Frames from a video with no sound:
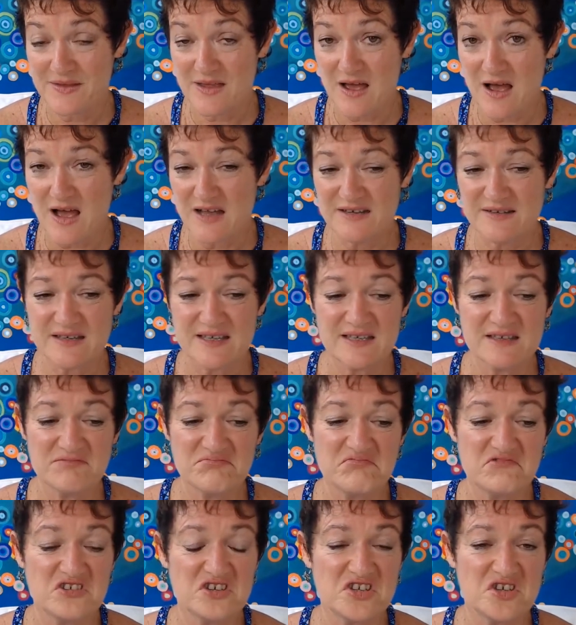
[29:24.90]
I'm just
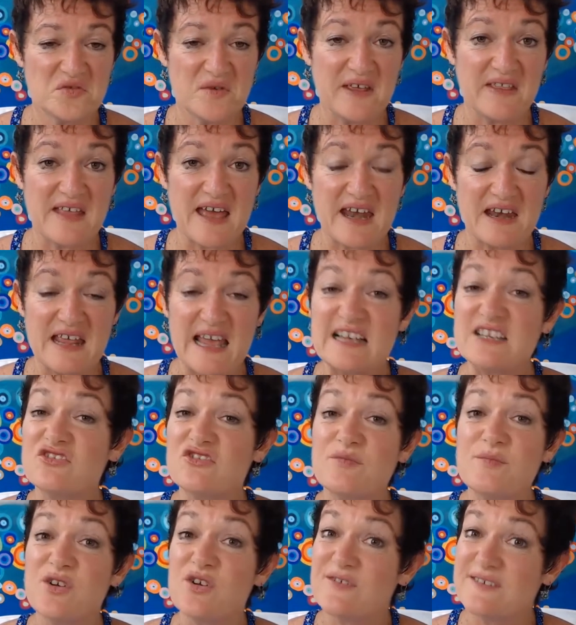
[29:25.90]
doing that
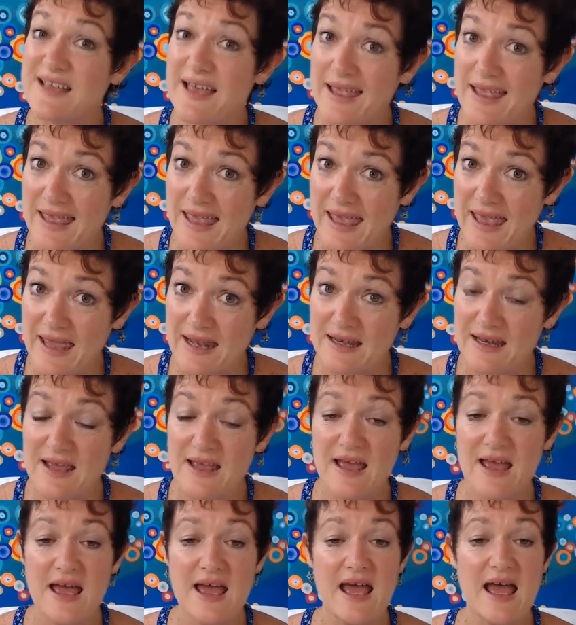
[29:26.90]
extra because I can.
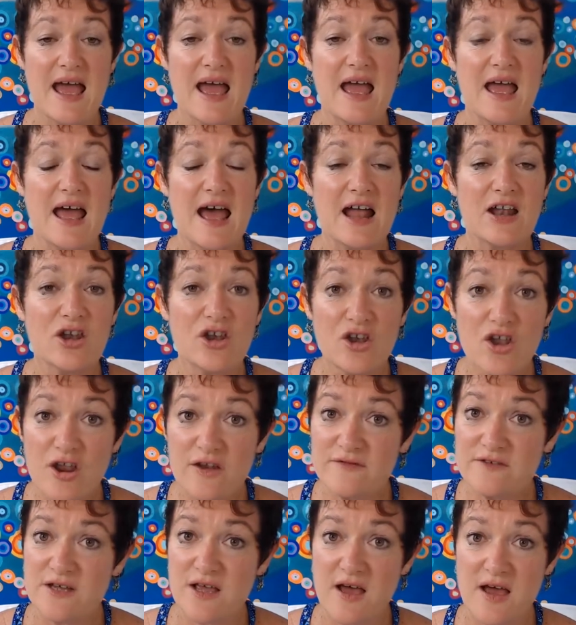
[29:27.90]
A lot
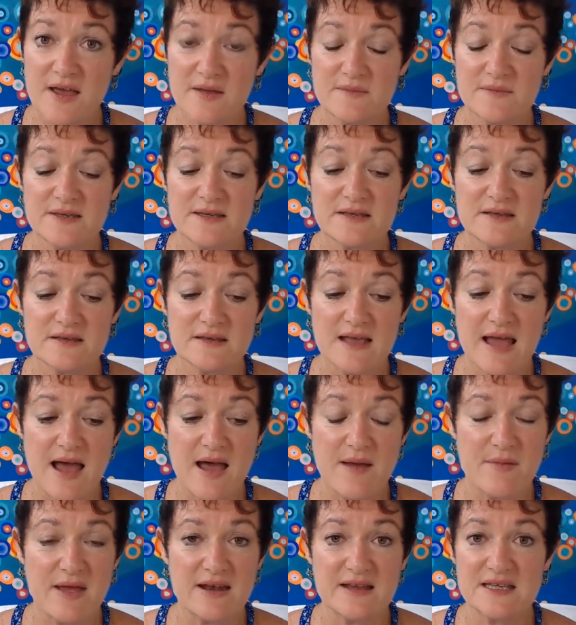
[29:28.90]
of times,
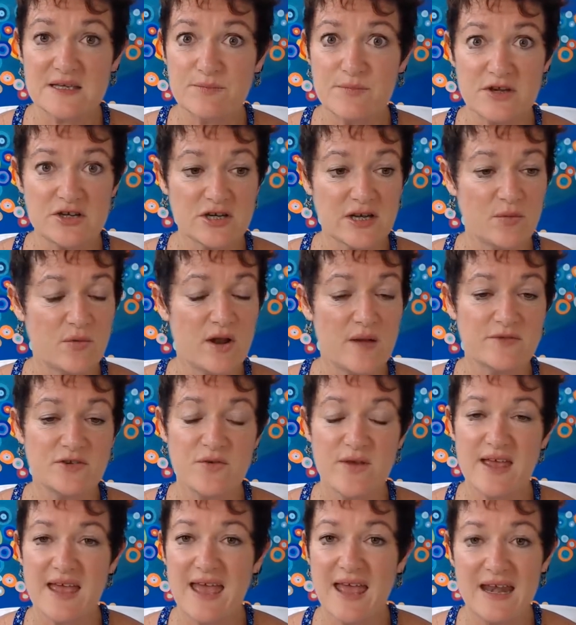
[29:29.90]
and especially when I'm
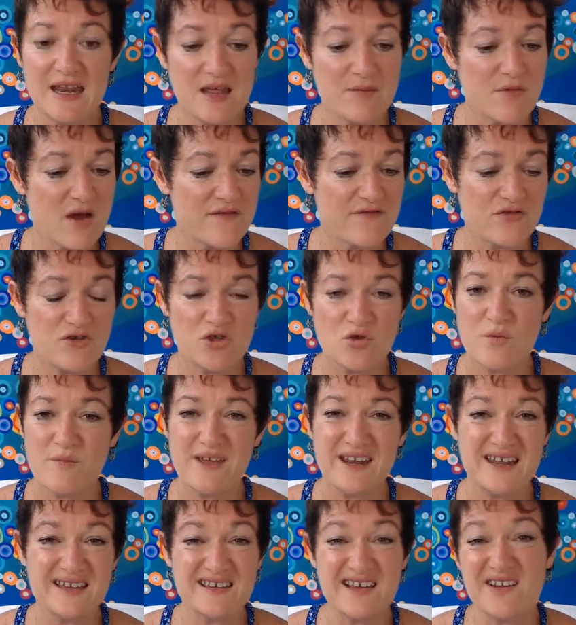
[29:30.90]
doing any of my virtual
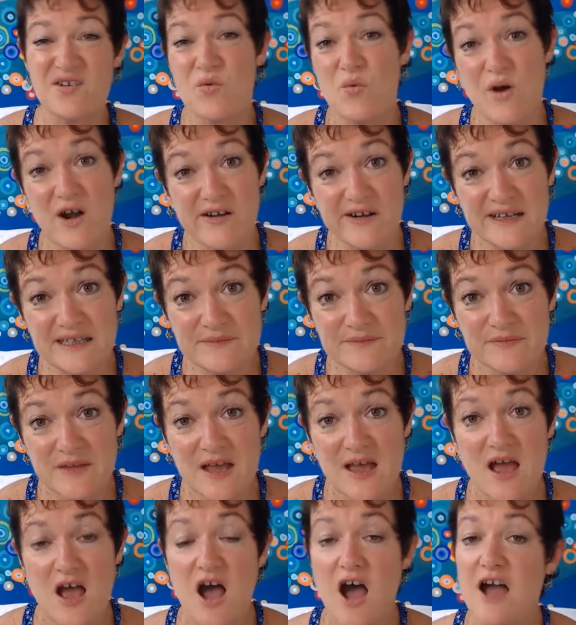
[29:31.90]
meetings, I don't worry.
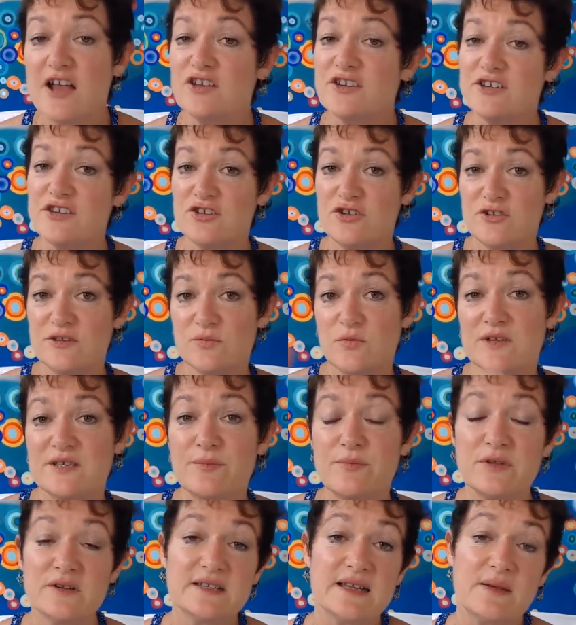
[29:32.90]
I just use what's
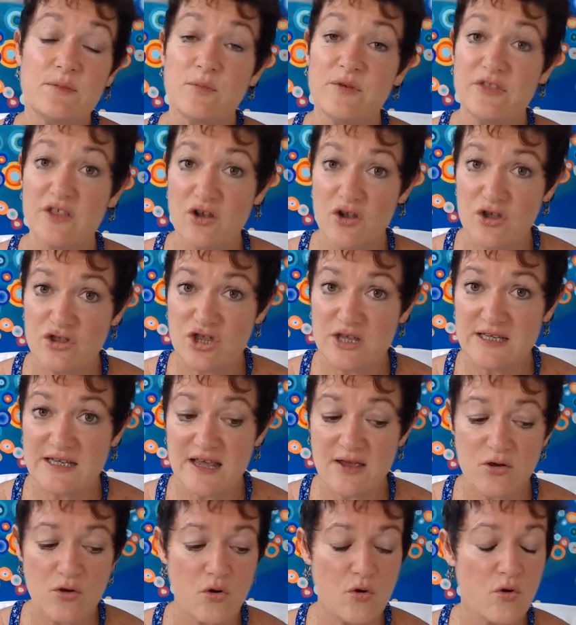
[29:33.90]
built in with the
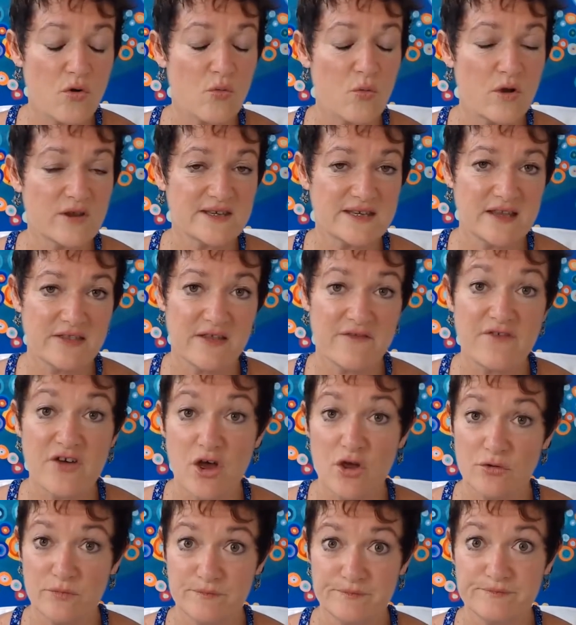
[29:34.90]
Logitech or what's in the
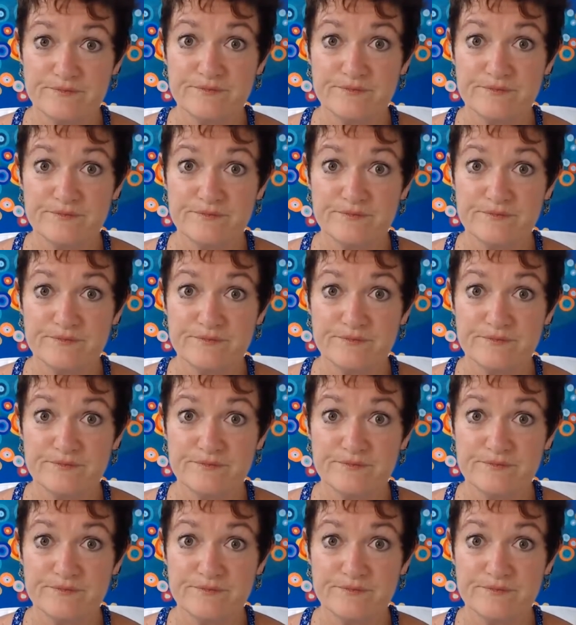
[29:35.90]
phone.